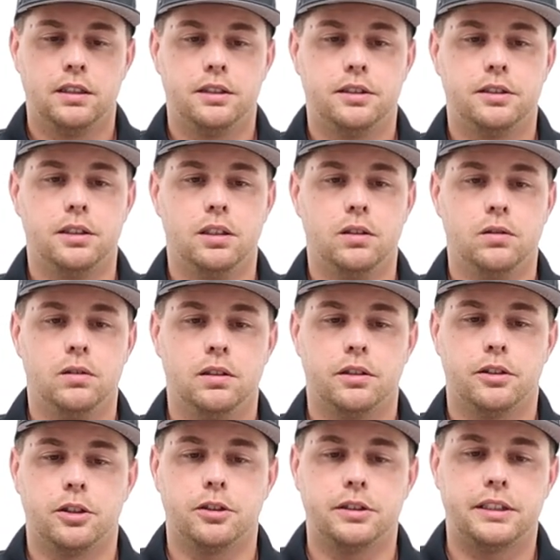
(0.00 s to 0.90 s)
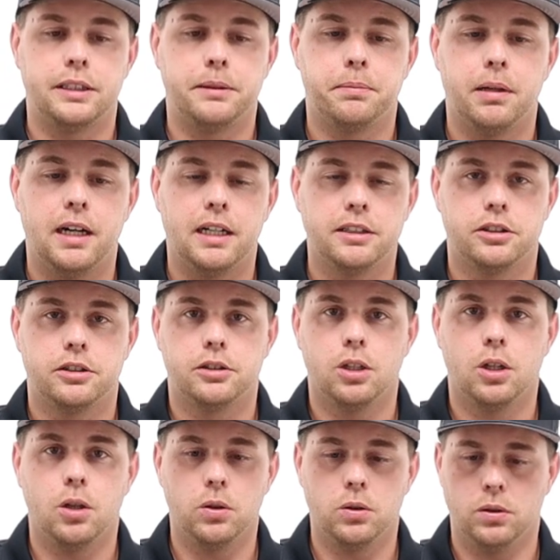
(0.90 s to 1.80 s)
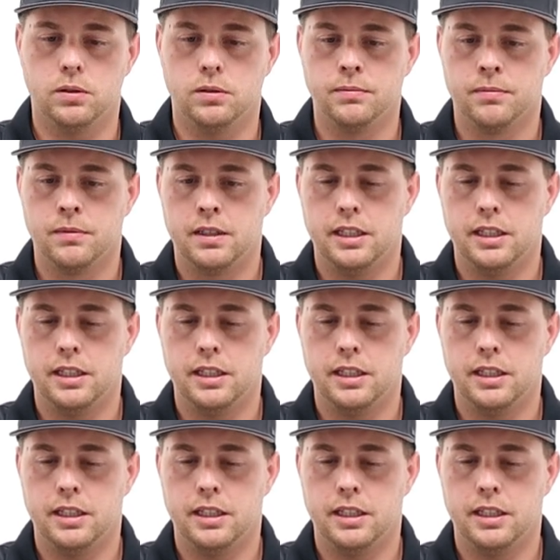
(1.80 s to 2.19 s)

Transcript: So 13 pods total